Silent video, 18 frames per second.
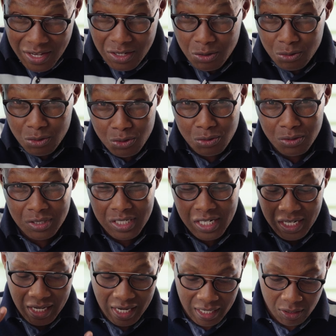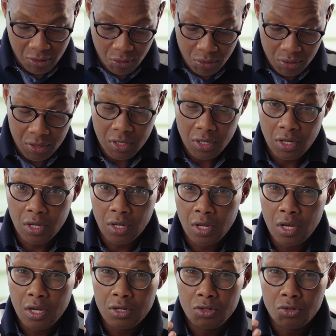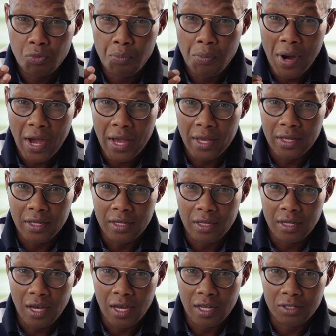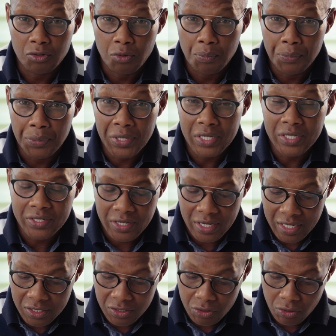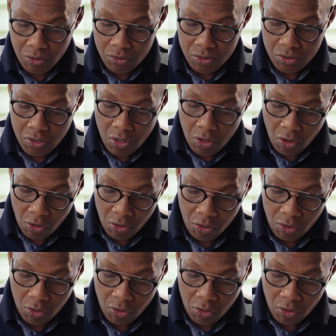you should take a loan to build rentals or